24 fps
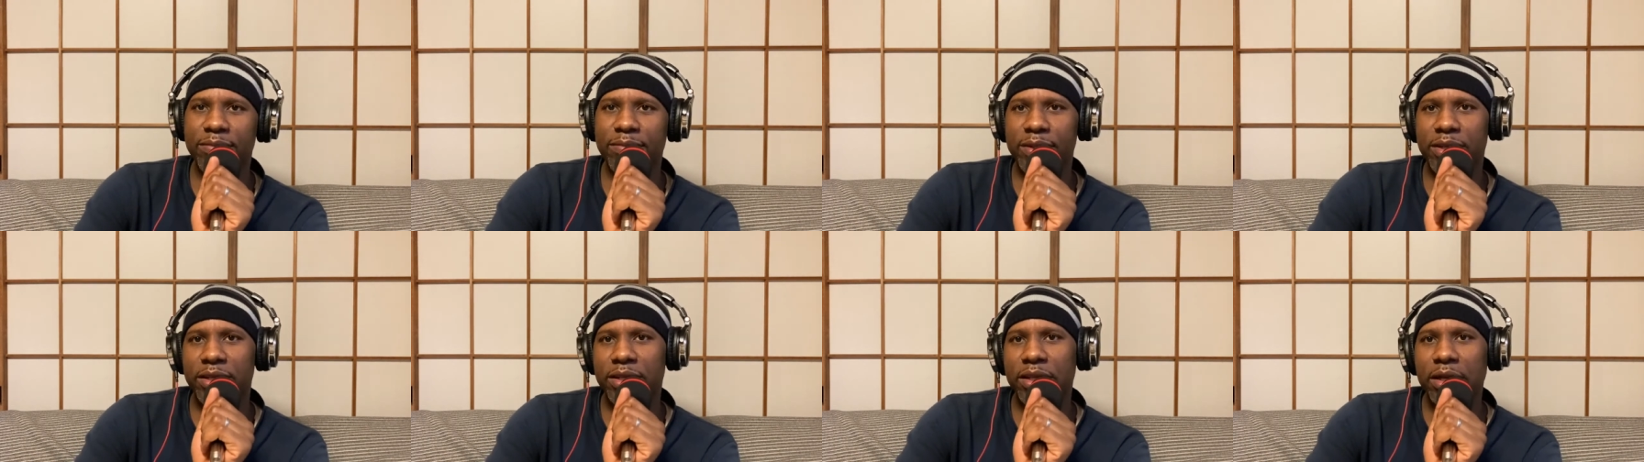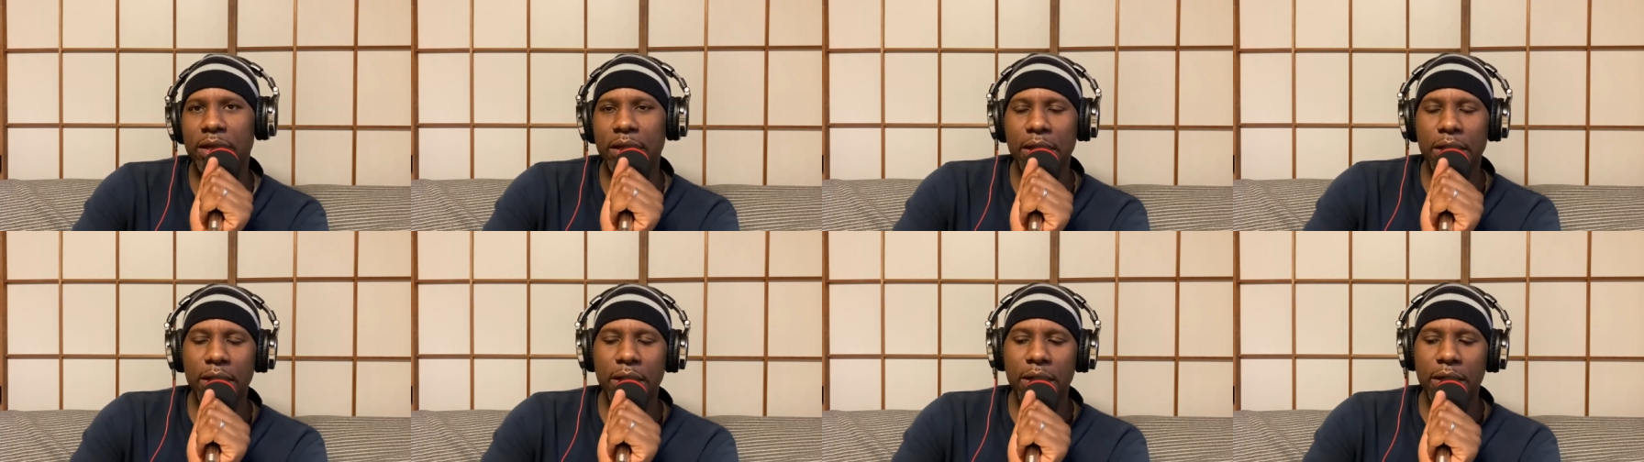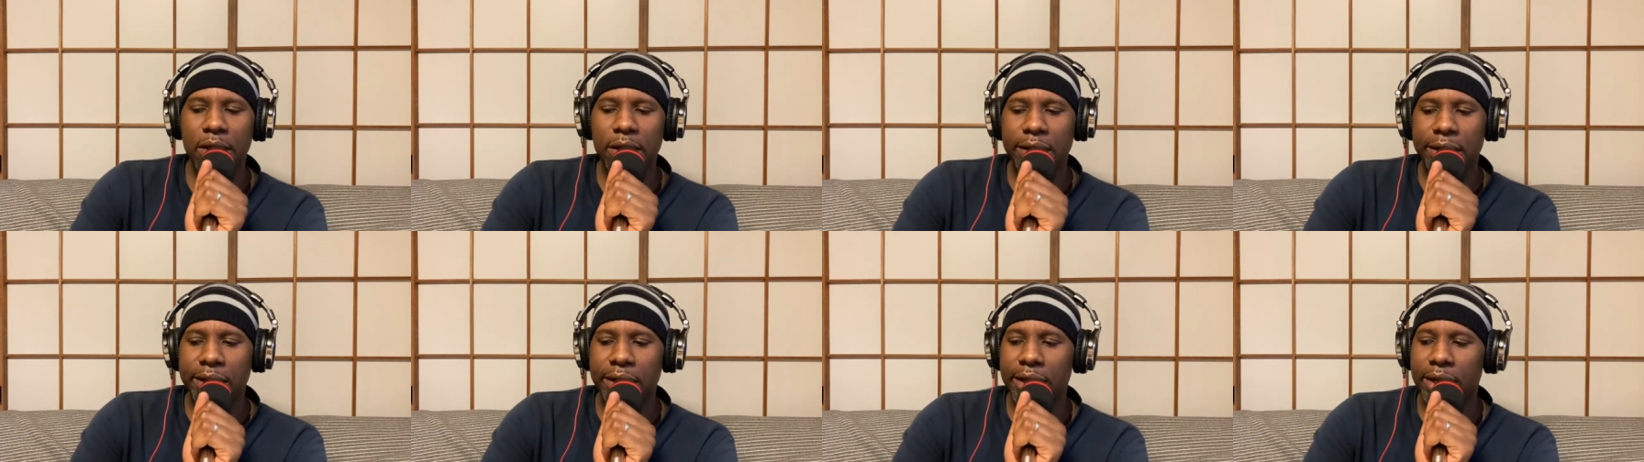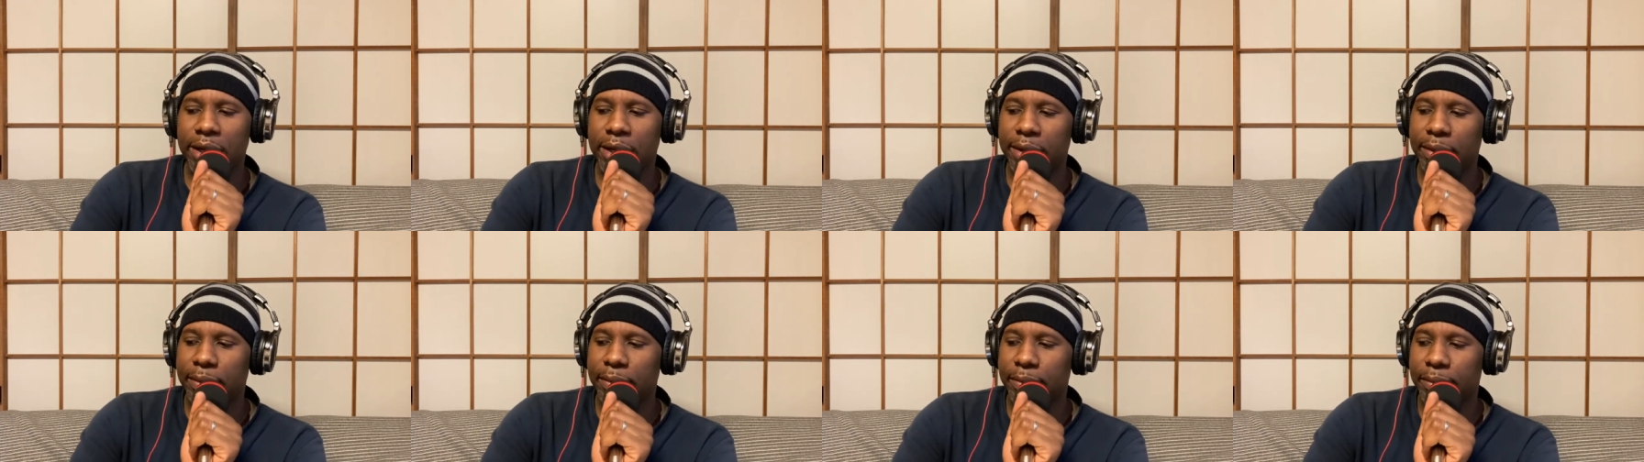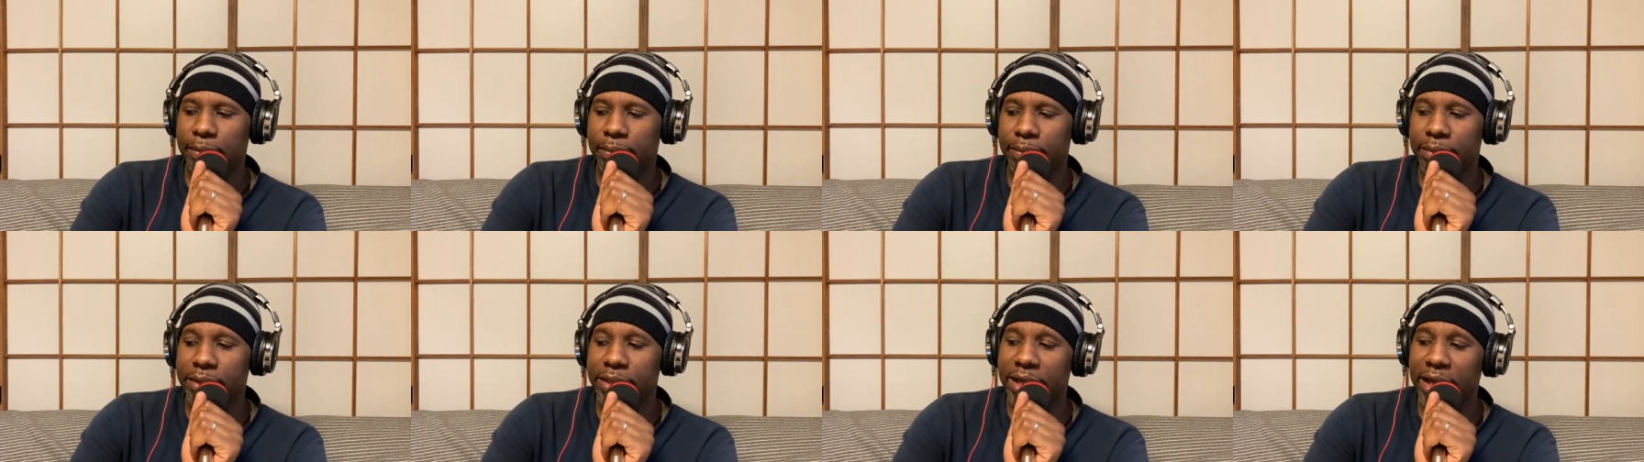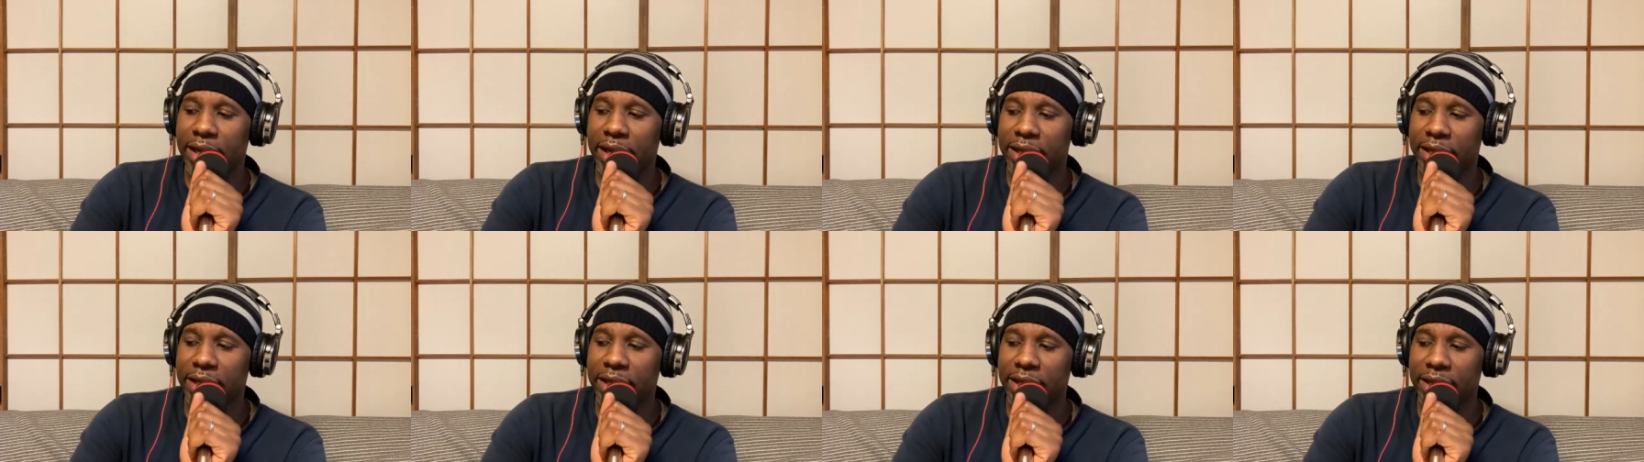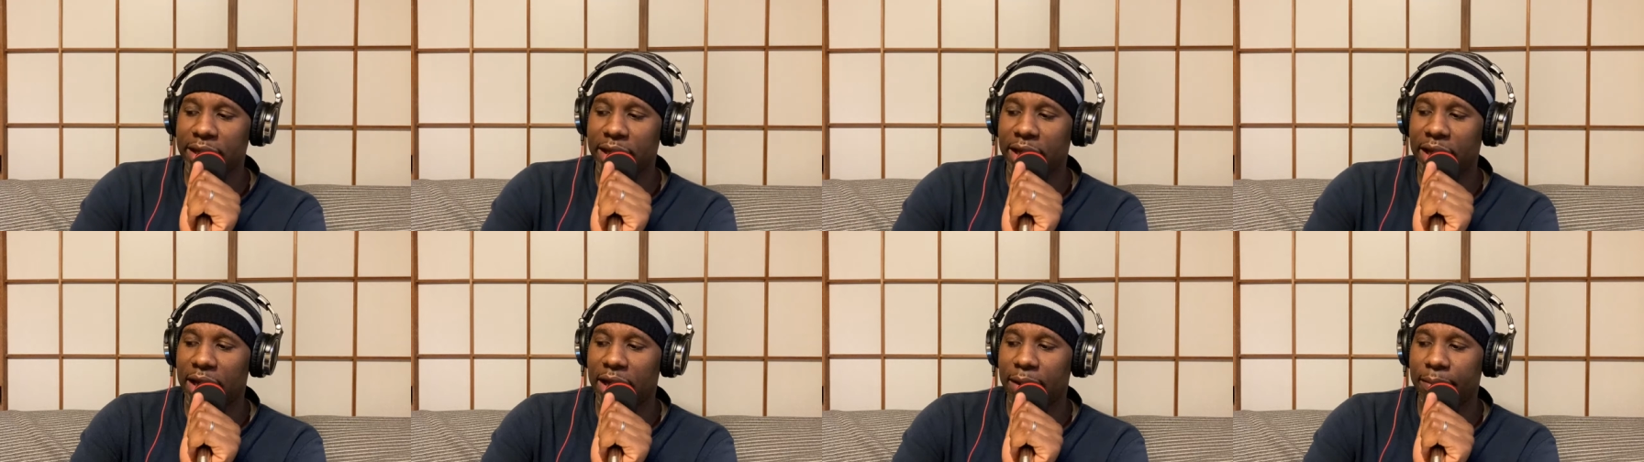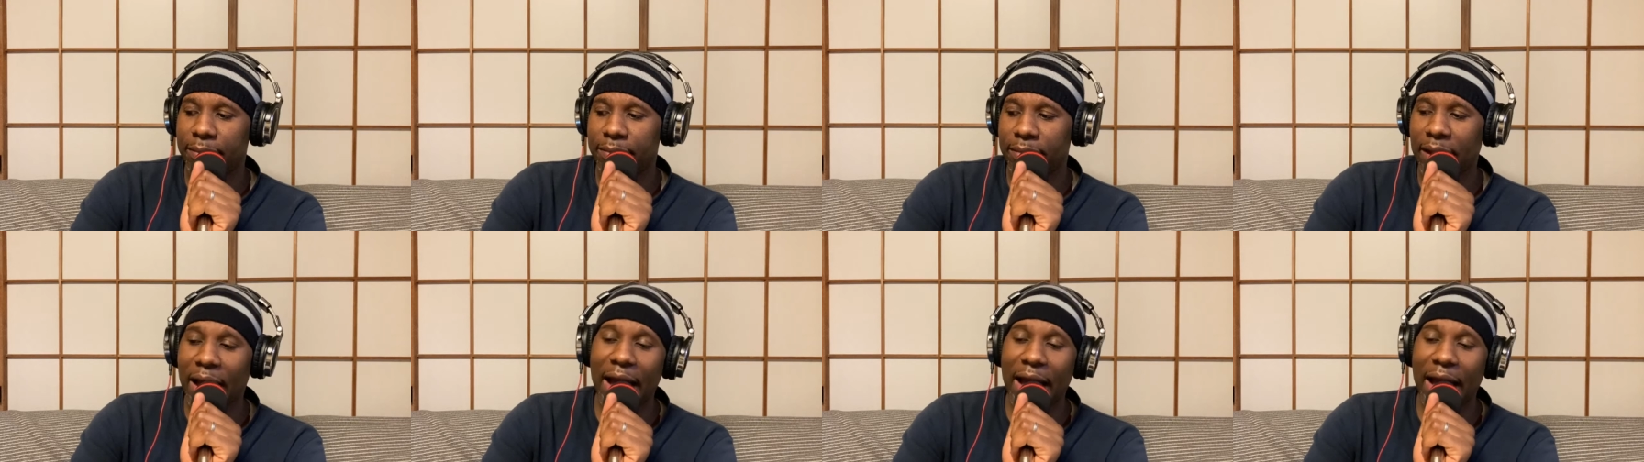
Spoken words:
But yeah.